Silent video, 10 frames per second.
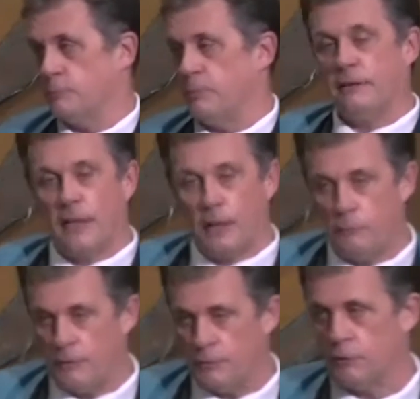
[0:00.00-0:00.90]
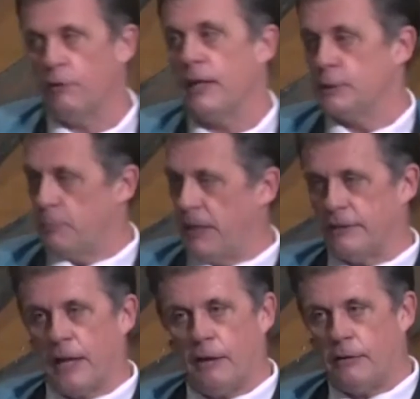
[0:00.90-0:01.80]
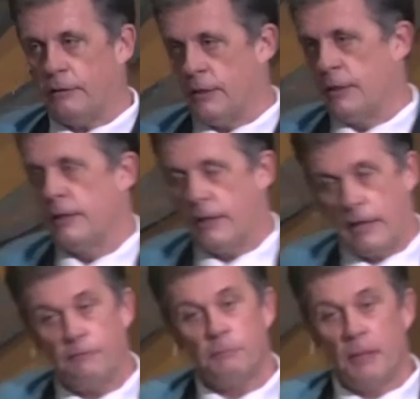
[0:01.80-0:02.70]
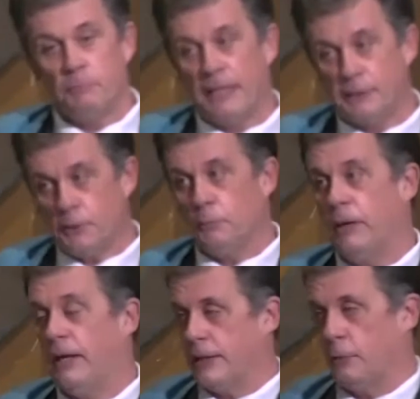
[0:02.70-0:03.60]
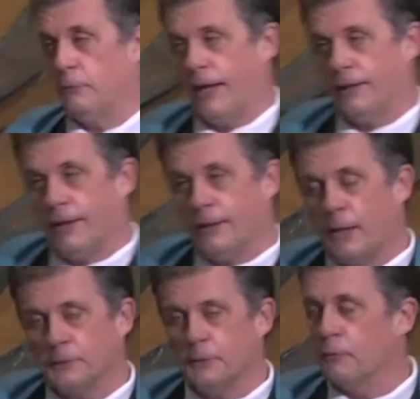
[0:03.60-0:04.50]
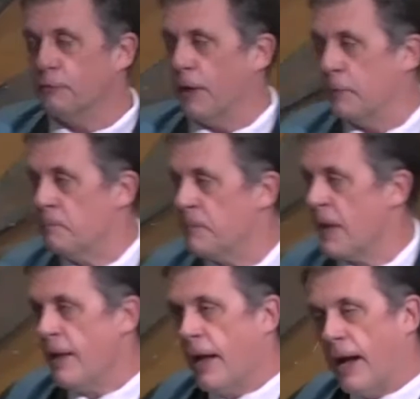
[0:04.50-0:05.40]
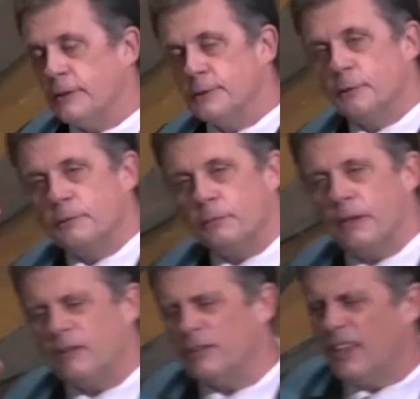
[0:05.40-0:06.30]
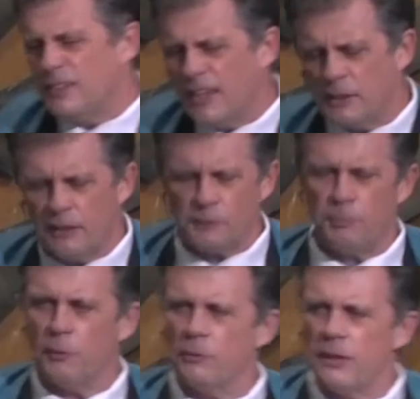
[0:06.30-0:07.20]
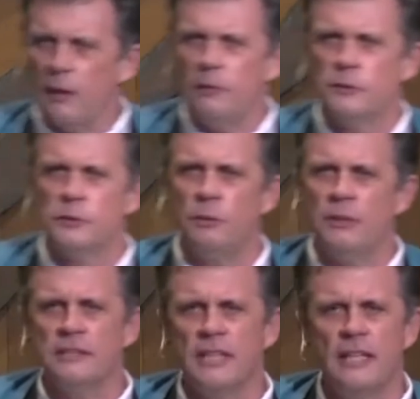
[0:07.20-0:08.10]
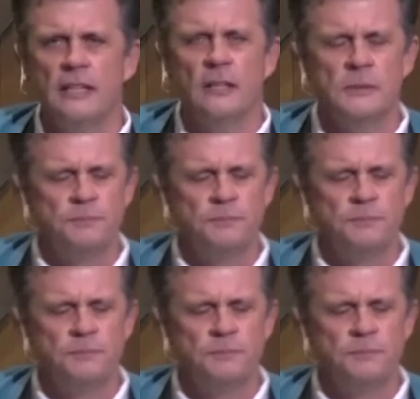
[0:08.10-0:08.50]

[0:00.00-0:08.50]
break down, we've had trains break down. I've had my bicycle break down lately, and that's no fun. And so this broke down, so we decided,